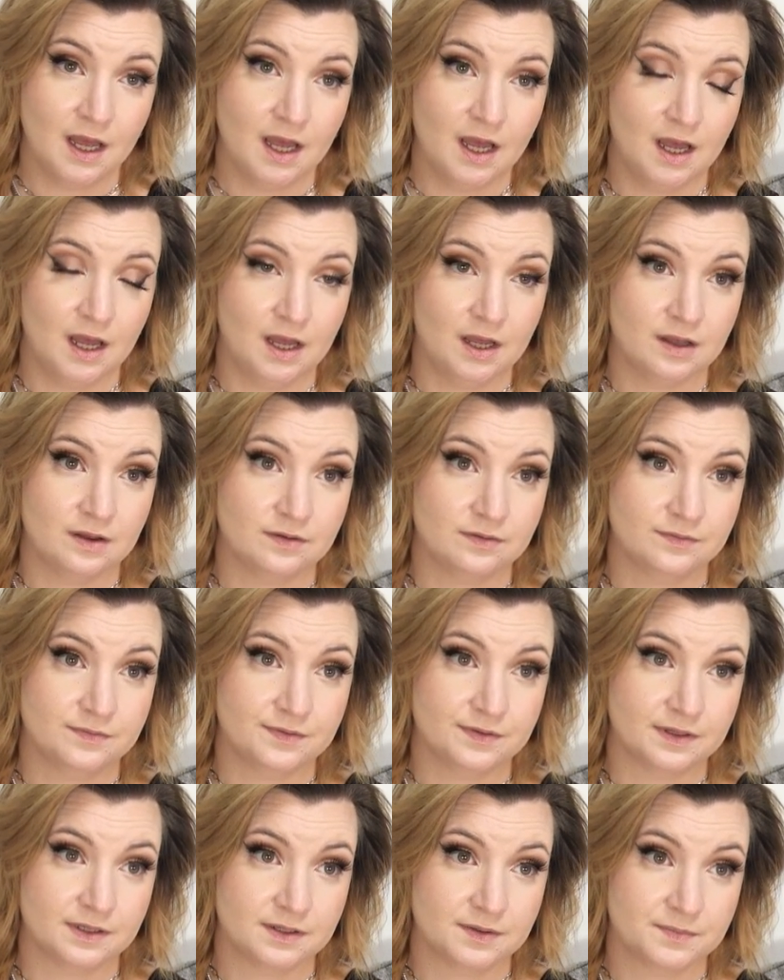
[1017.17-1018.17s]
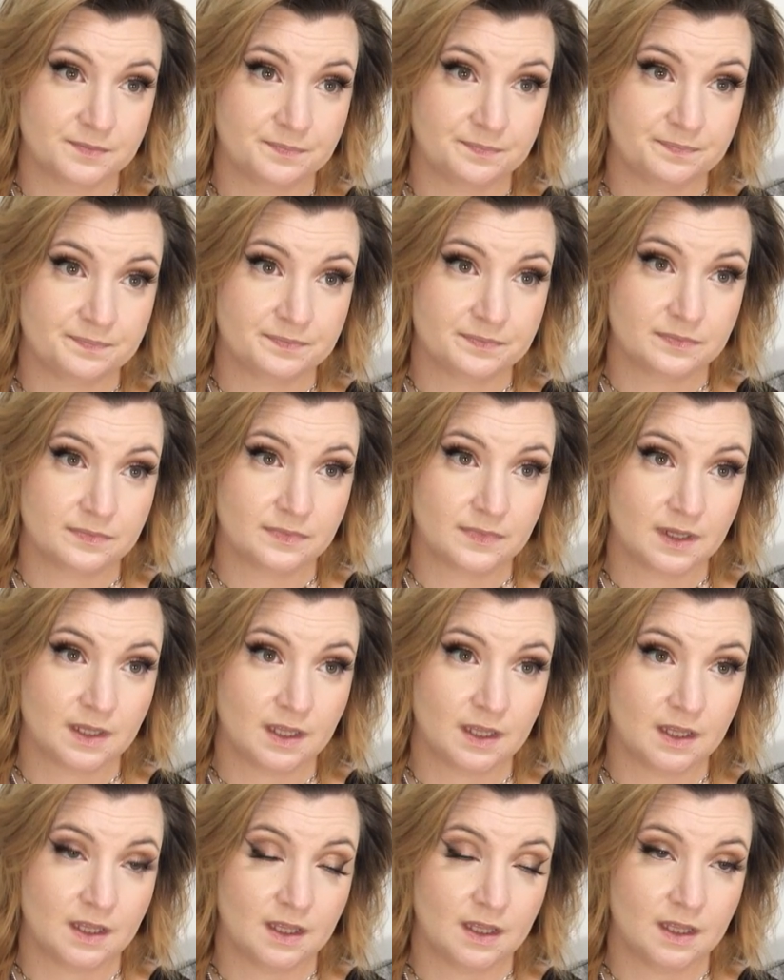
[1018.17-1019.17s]
of
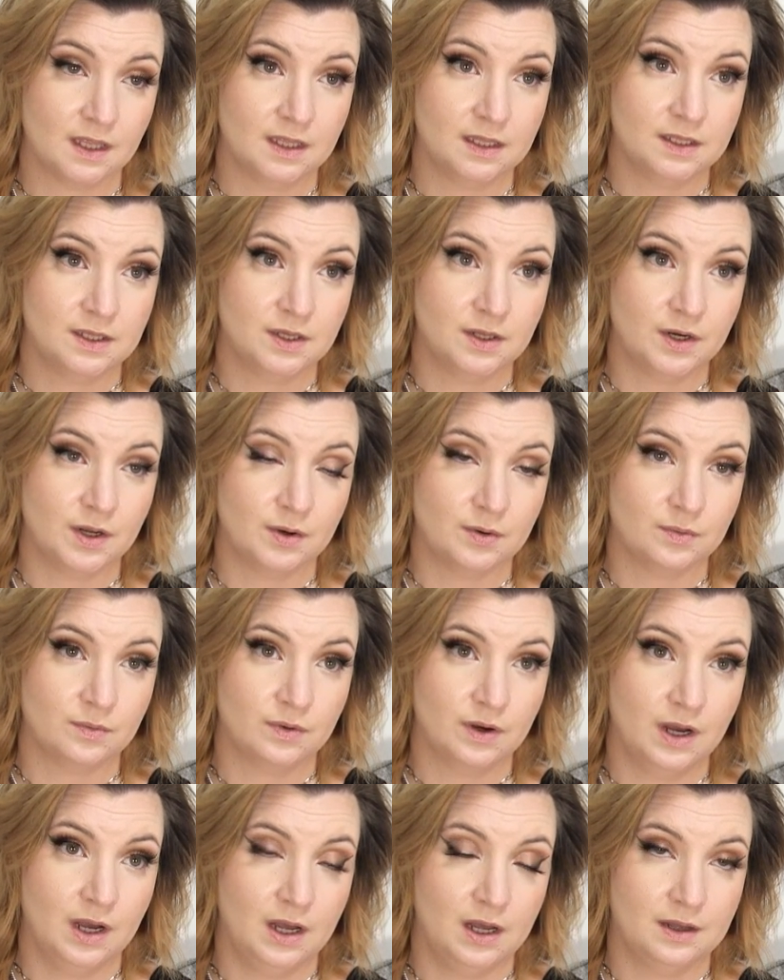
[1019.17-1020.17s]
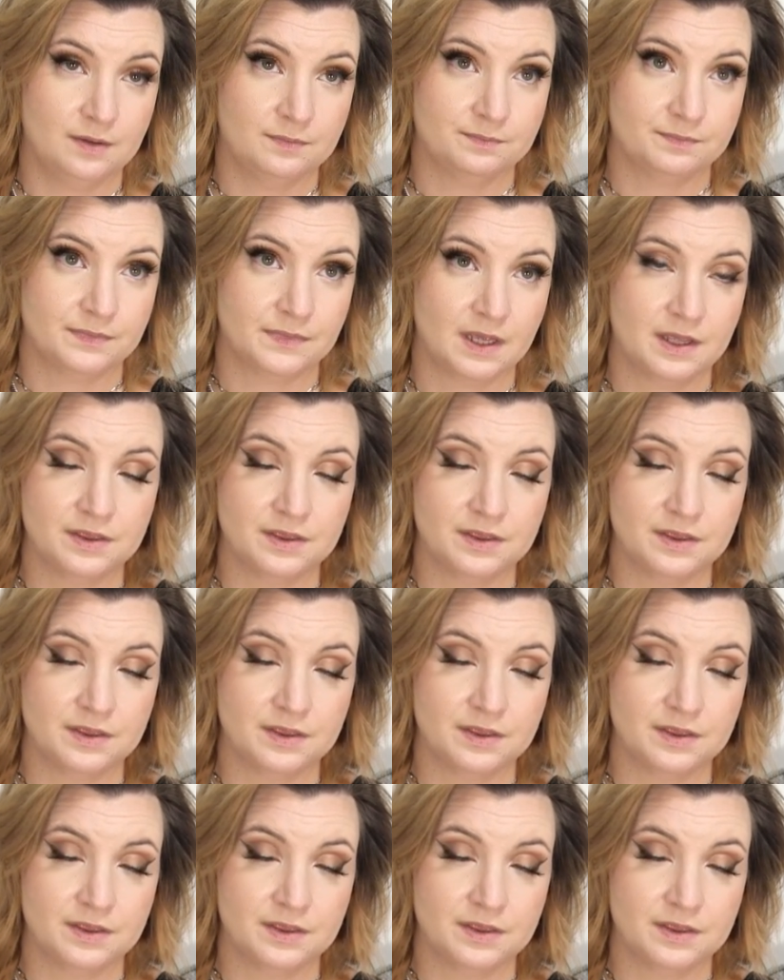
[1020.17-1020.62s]
you know um,